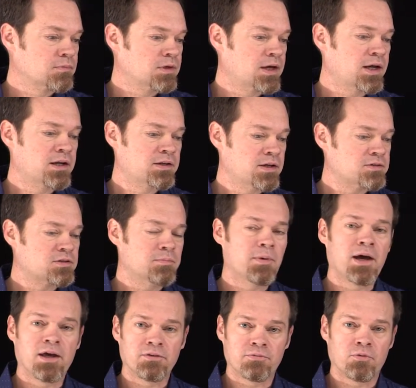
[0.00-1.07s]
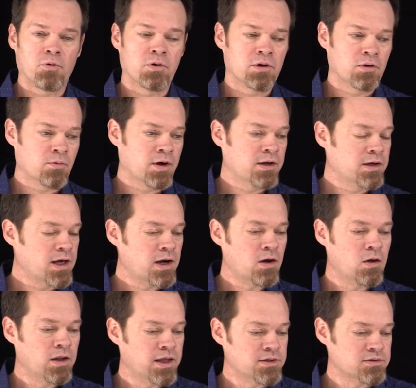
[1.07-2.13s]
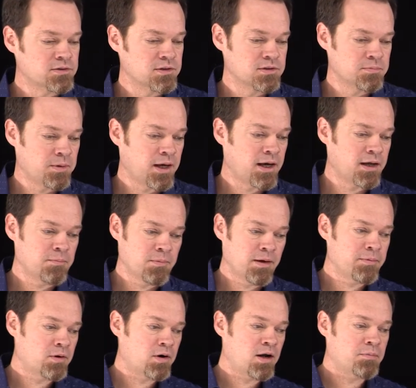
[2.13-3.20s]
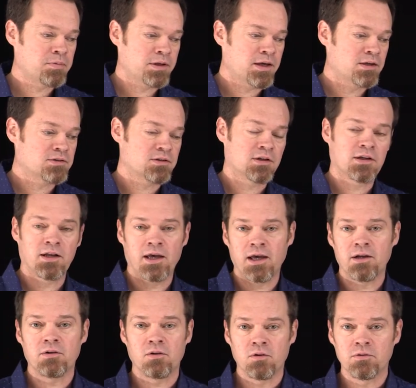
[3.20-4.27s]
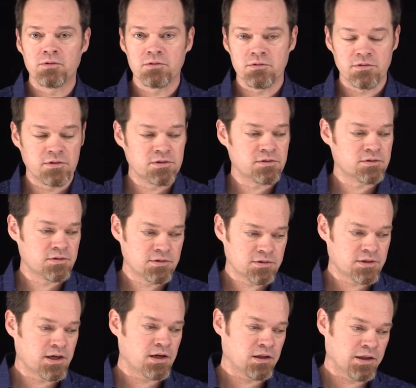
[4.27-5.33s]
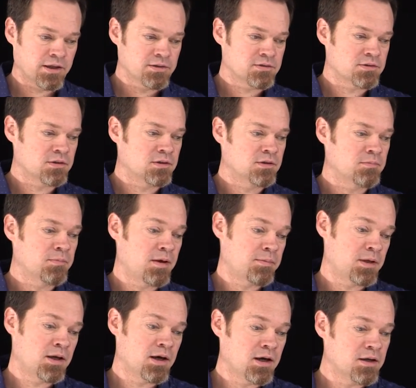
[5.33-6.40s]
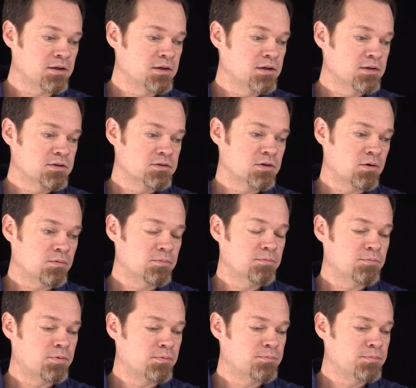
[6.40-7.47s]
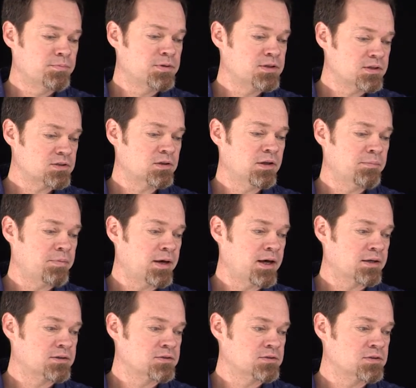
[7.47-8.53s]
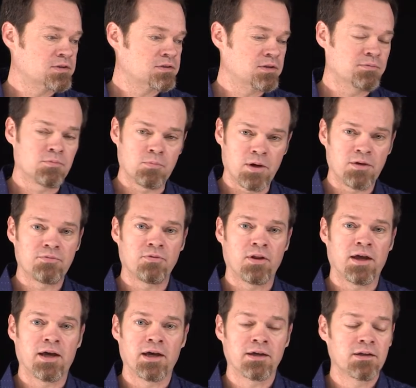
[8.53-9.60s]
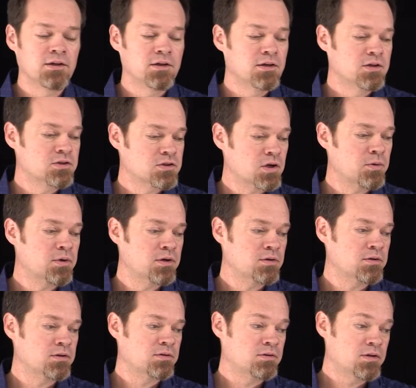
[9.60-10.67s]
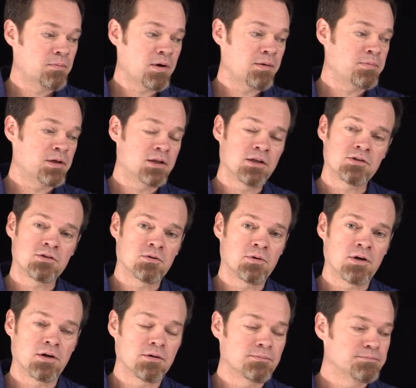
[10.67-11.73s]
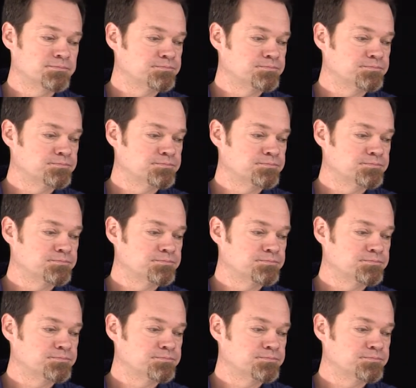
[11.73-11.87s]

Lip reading: It kind of does the math for you, right? Not all latency is bad. Maybe your application can handle this kind of latency, maybe not. So potential impact is just a red flag showing you that there might be an issue here.